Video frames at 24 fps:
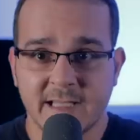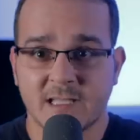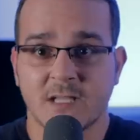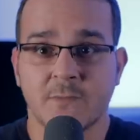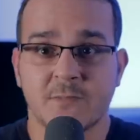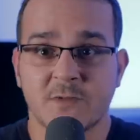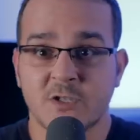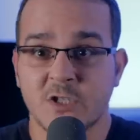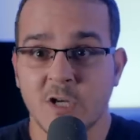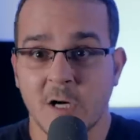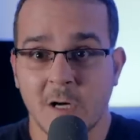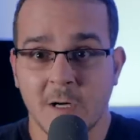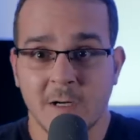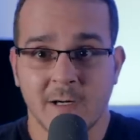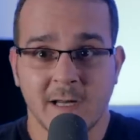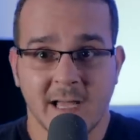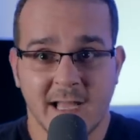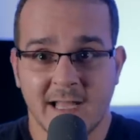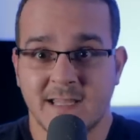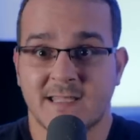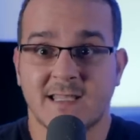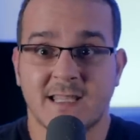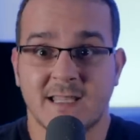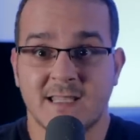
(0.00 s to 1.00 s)
It's absurd,
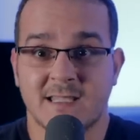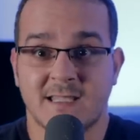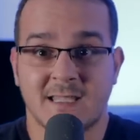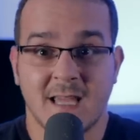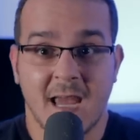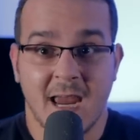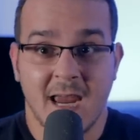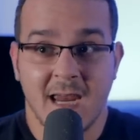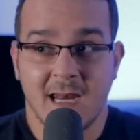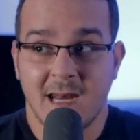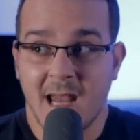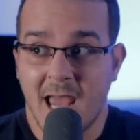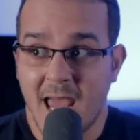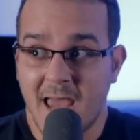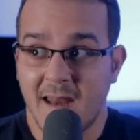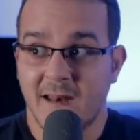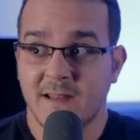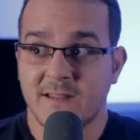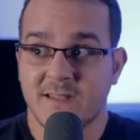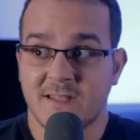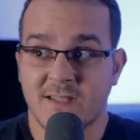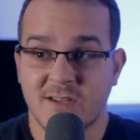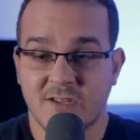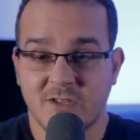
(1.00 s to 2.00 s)
it's insane, and
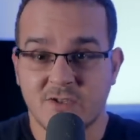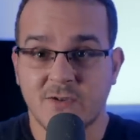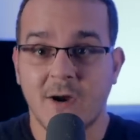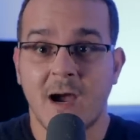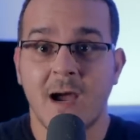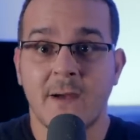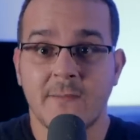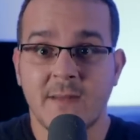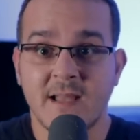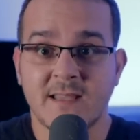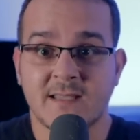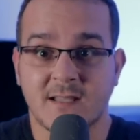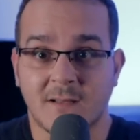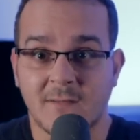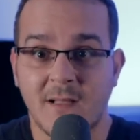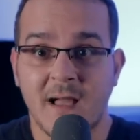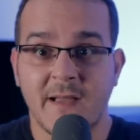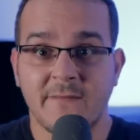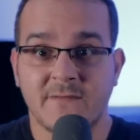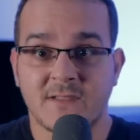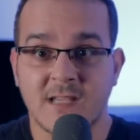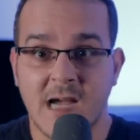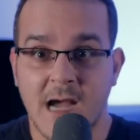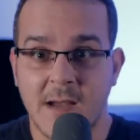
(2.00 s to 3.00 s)
it's described as a
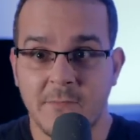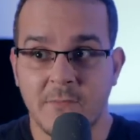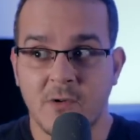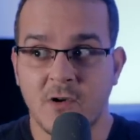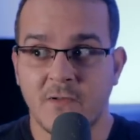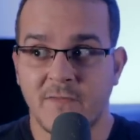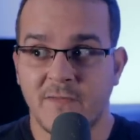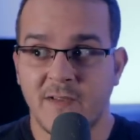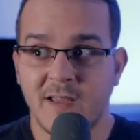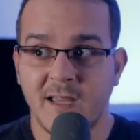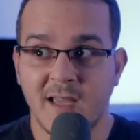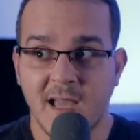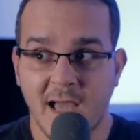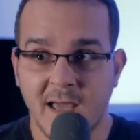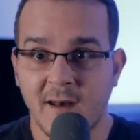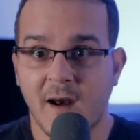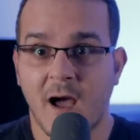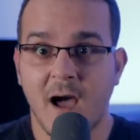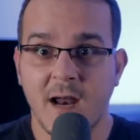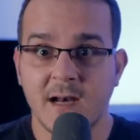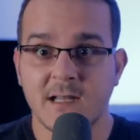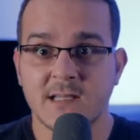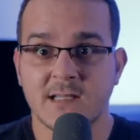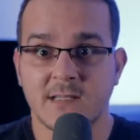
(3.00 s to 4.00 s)
Lifetime movie, and
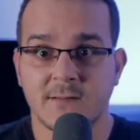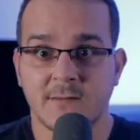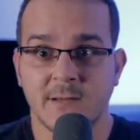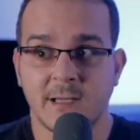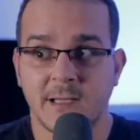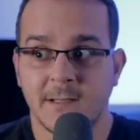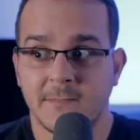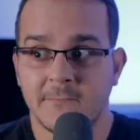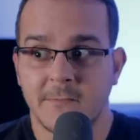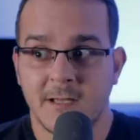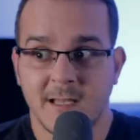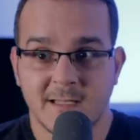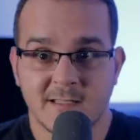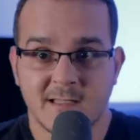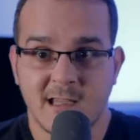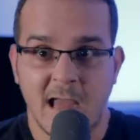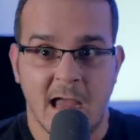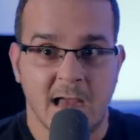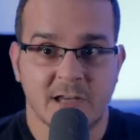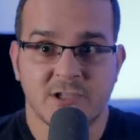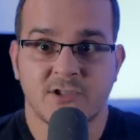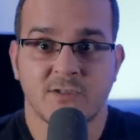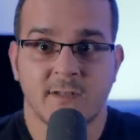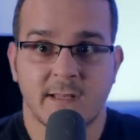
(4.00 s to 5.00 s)
honestly, it's
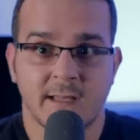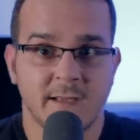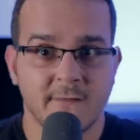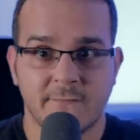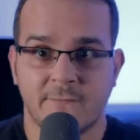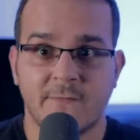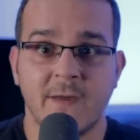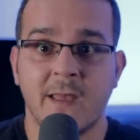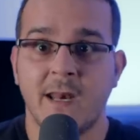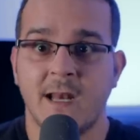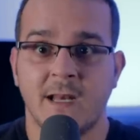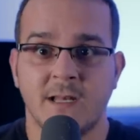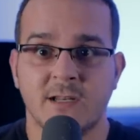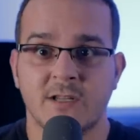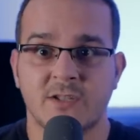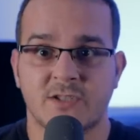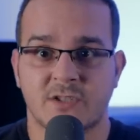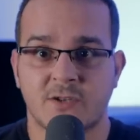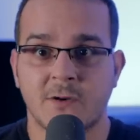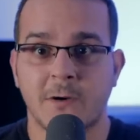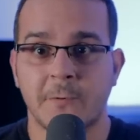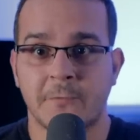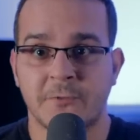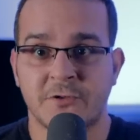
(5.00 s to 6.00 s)
actually a fitting
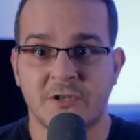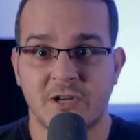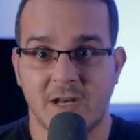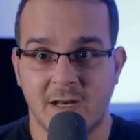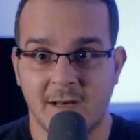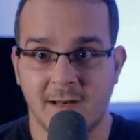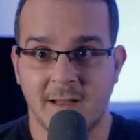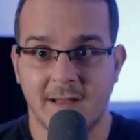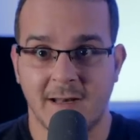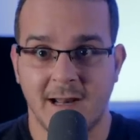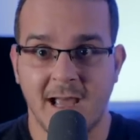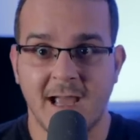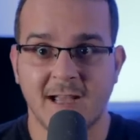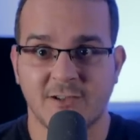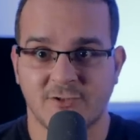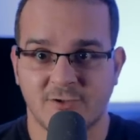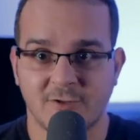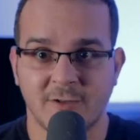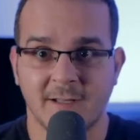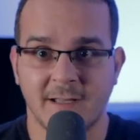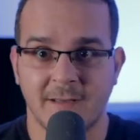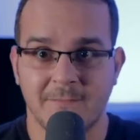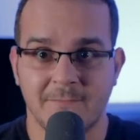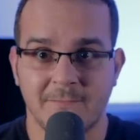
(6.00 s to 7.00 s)
description. It
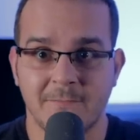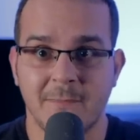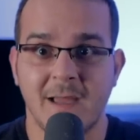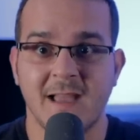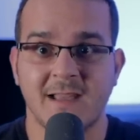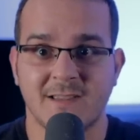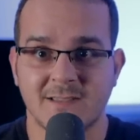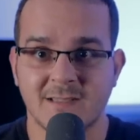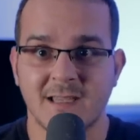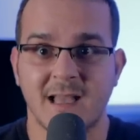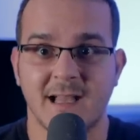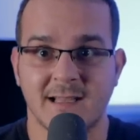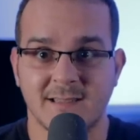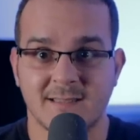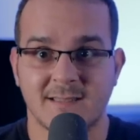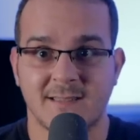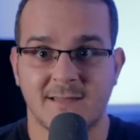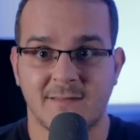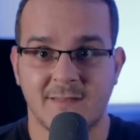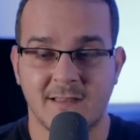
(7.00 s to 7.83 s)
actually makes sense.